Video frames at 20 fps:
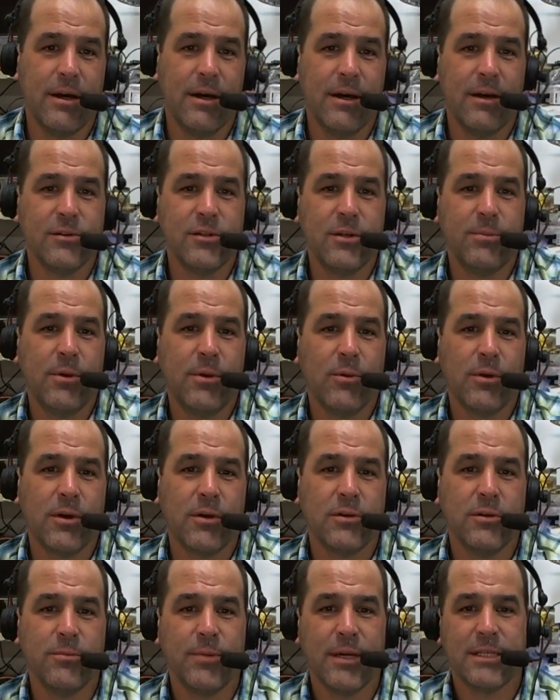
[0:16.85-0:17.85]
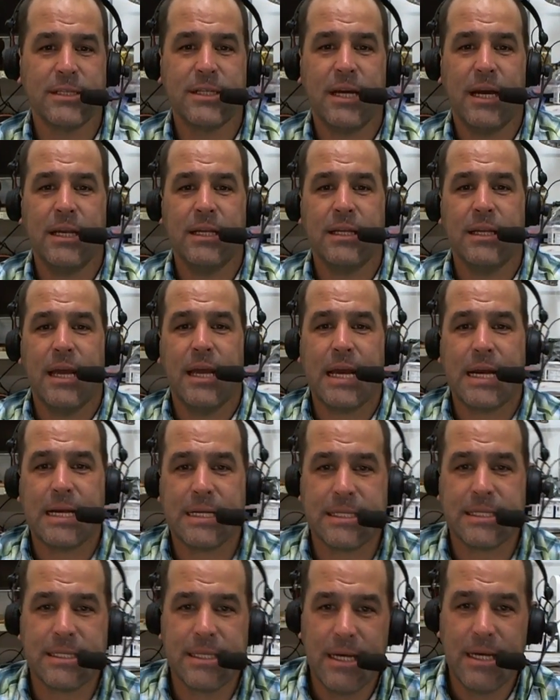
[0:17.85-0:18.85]
Uh, G P one oh two-based Titan
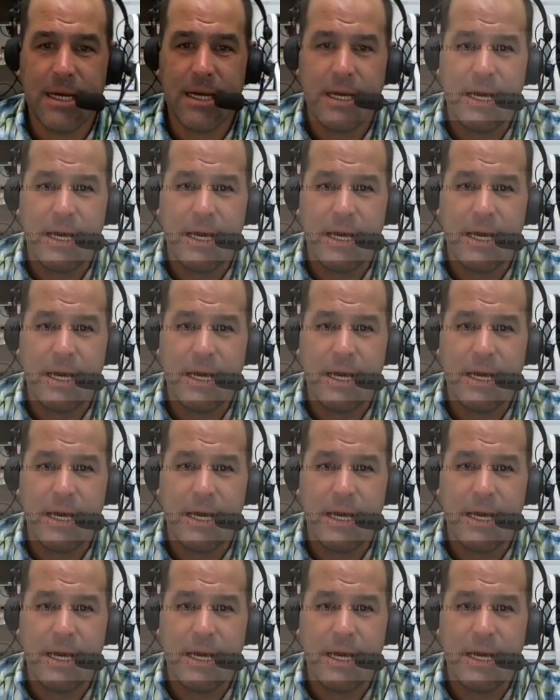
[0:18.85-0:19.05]
X.